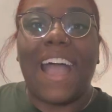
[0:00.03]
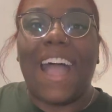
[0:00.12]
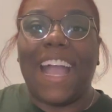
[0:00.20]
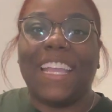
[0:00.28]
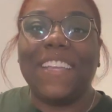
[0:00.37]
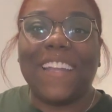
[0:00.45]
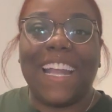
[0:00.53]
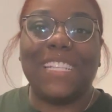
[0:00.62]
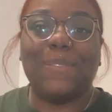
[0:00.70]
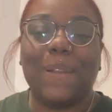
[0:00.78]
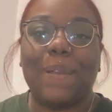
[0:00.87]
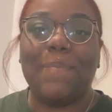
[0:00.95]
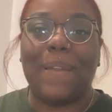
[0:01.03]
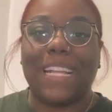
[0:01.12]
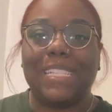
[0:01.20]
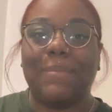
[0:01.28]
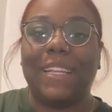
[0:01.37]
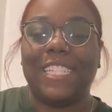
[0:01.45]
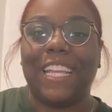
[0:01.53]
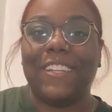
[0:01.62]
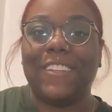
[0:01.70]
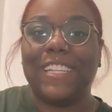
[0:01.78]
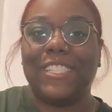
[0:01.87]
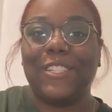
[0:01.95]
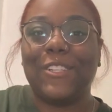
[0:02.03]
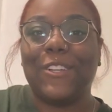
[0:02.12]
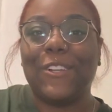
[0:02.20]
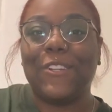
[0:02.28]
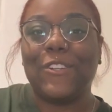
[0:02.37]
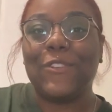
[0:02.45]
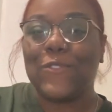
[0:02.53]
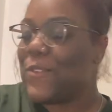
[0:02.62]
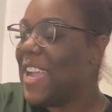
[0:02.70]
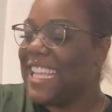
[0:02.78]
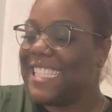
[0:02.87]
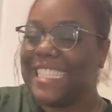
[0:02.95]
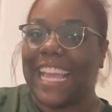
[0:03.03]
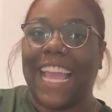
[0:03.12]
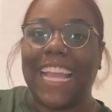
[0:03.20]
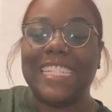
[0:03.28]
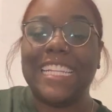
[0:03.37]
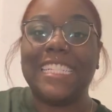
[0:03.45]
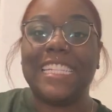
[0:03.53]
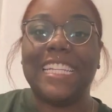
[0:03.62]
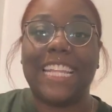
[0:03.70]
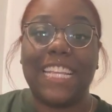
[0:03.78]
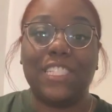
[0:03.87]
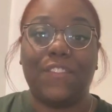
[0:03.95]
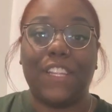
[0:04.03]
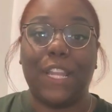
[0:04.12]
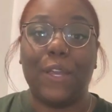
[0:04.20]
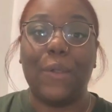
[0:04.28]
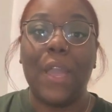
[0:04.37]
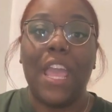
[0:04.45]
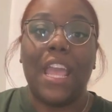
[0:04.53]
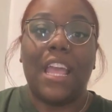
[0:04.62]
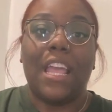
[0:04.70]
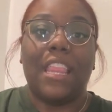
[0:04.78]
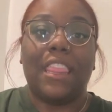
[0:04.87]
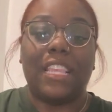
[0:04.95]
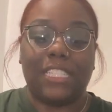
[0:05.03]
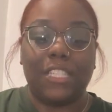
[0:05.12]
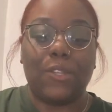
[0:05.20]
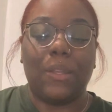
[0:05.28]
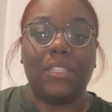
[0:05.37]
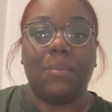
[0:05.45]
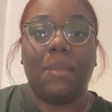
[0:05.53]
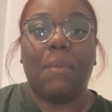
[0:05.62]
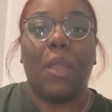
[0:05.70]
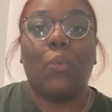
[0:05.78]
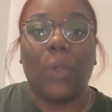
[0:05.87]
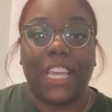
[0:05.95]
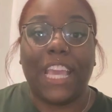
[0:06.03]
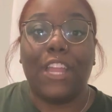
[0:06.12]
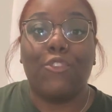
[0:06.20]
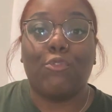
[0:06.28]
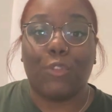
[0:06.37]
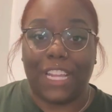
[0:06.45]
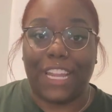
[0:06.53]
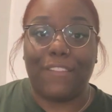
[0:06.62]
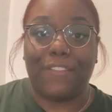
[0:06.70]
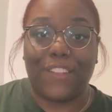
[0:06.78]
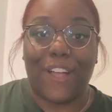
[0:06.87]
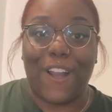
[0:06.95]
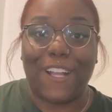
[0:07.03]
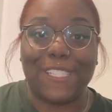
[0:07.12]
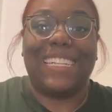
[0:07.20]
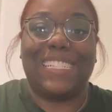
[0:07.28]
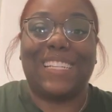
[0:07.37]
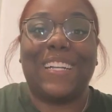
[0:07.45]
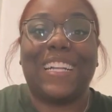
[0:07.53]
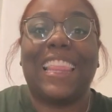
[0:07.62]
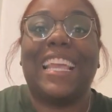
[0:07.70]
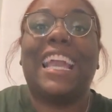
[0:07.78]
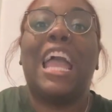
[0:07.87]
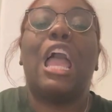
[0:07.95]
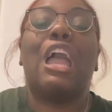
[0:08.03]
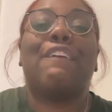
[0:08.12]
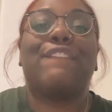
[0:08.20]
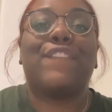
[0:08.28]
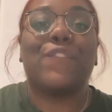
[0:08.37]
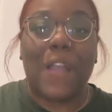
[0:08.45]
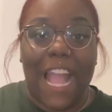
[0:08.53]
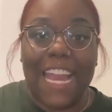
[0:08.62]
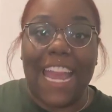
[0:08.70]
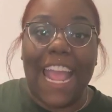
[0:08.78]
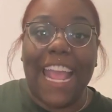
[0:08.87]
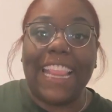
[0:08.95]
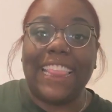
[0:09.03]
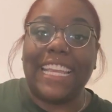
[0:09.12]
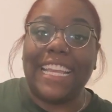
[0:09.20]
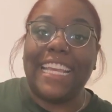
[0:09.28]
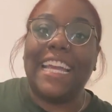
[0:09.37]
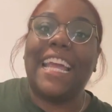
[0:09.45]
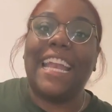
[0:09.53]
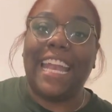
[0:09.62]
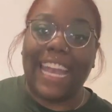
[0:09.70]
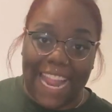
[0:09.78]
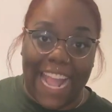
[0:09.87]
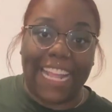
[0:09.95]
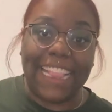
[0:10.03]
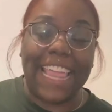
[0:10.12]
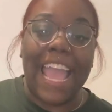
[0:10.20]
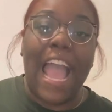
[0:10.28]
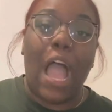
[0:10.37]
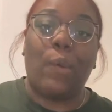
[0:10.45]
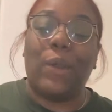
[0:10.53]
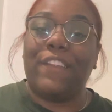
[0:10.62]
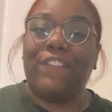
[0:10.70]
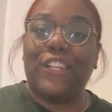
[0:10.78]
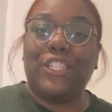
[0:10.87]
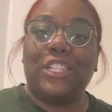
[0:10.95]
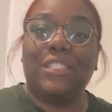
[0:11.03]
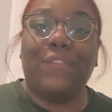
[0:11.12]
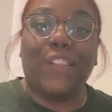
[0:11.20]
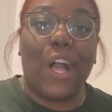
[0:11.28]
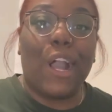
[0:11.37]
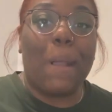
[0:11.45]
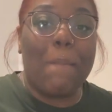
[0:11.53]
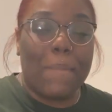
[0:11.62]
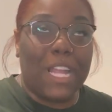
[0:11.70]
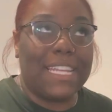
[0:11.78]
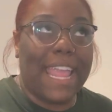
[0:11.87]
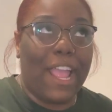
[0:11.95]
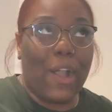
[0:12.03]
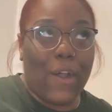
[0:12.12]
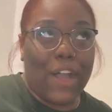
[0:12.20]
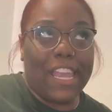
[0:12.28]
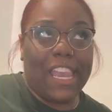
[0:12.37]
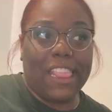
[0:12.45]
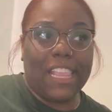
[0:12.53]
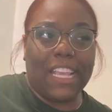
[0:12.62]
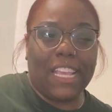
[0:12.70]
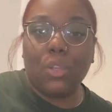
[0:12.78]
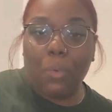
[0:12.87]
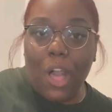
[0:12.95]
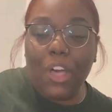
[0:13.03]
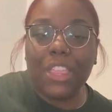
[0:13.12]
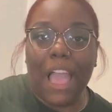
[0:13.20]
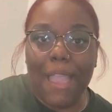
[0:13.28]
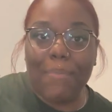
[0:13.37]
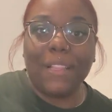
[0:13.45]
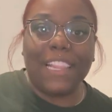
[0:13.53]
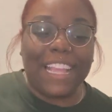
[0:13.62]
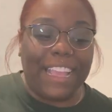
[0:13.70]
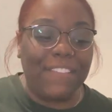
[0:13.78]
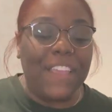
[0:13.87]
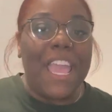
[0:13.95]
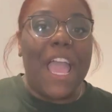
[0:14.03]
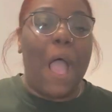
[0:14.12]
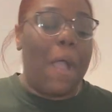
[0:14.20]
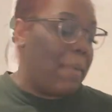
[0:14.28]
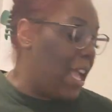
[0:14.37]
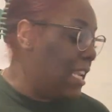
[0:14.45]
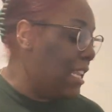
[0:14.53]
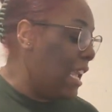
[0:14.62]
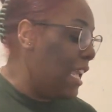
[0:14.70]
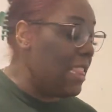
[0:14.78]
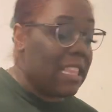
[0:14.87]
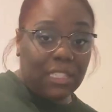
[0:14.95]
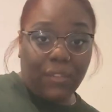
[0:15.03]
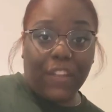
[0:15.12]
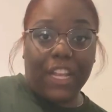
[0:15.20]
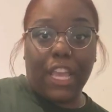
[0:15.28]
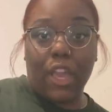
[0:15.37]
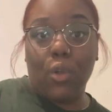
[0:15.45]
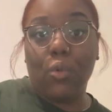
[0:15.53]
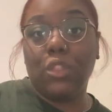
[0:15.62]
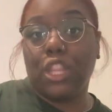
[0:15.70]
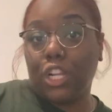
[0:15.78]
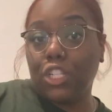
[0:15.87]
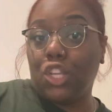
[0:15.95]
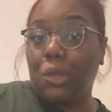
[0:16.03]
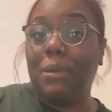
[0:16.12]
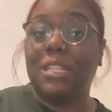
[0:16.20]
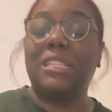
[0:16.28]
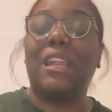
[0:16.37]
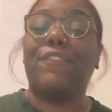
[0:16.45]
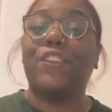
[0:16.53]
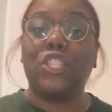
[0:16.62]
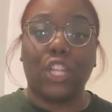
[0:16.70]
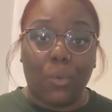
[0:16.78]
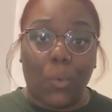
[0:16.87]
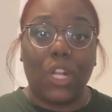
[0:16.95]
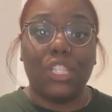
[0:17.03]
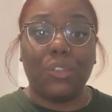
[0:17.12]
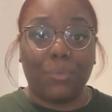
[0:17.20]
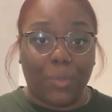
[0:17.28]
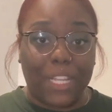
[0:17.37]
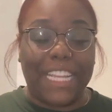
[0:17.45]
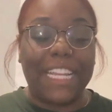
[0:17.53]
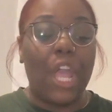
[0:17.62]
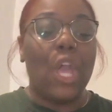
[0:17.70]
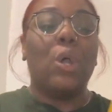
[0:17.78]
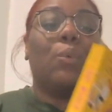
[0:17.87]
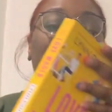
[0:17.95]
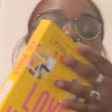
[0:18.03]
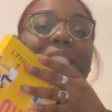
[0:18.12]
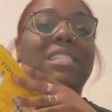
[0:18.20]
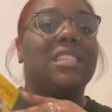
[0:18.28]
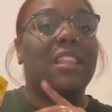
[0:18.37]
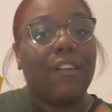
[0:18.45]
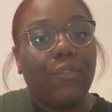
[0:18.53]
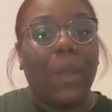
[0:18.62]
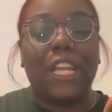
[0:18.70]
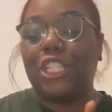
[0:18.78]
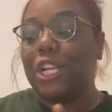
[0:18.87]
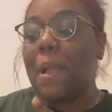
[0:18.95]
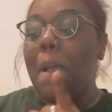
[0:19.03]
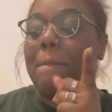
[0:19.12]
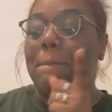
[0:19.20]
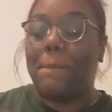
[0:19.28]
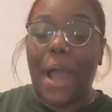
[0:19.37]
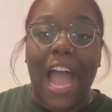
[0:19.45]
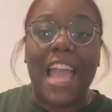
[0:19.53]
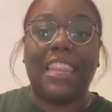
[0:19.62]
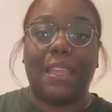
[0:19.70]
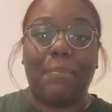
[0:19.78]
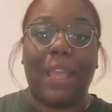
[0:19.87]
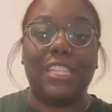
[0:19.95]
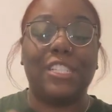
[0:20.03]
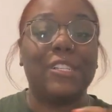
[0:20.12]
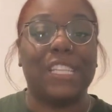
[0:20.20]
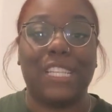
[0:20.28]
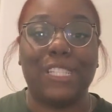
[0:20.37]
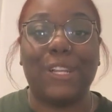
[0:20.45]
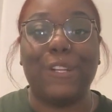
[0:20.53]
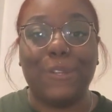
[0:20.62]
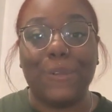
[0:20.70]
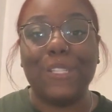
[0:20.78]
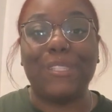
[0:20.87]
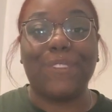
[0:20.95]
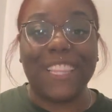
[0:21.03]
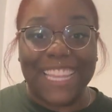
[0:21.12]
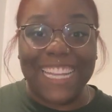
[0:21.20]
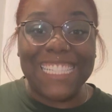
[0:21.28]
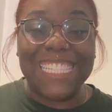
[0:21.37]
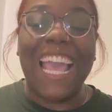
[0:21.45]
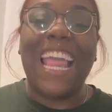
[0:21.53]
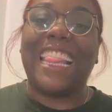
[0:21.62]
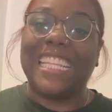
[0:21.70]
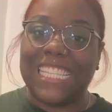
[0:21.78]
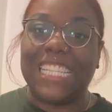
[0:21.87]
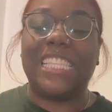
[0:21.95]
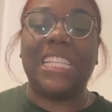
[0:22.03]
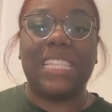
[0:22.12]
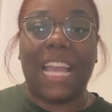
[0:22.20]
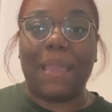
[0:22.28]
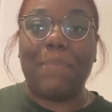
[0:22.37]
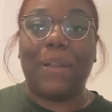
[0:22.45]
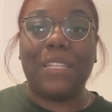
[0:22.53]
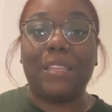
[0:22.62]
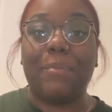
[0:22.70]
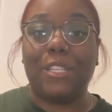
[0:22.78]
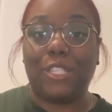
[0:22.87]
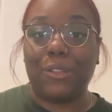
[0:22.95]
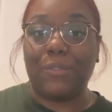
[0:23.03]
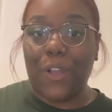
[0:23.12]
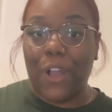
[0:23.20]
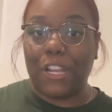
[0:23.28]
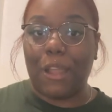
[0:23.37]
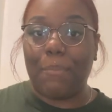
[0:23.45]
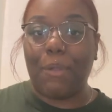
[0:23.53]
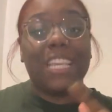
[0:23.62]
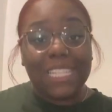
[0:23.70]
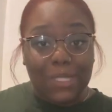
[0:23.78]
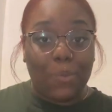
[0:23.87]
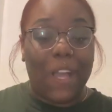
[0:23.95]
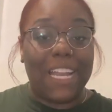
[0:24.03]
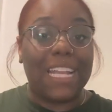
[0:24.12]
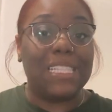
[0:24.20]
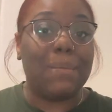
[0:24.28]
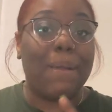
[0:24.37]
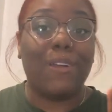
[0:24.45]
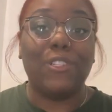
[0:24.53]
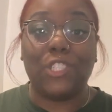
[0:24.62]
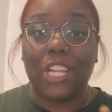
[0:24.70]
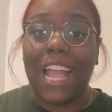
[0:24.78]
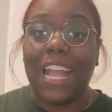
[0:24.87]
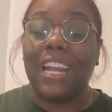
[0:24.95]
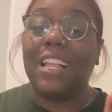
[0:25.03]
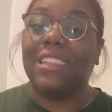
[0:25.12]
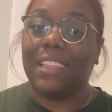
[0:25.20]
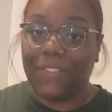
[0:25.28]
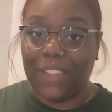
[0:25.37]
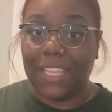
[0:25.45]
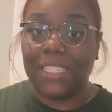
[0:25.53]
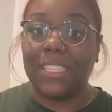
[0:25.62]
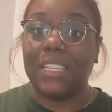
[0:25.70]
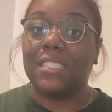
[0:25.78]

Hi you guys, welcome back to my channel. It's your girl Chris and in today's video, this is going to be my weekend reading vlog. It's currently Friday the 9th. I want to finish this vlog Monday on the 12th, I believe. Um, and in this video, there are two books that I for sure want to read, which is Love Wager by Lynn Painter. This is her newest release. This is the second book to Mr. Wrong Number. This one is about Jack, Olivia's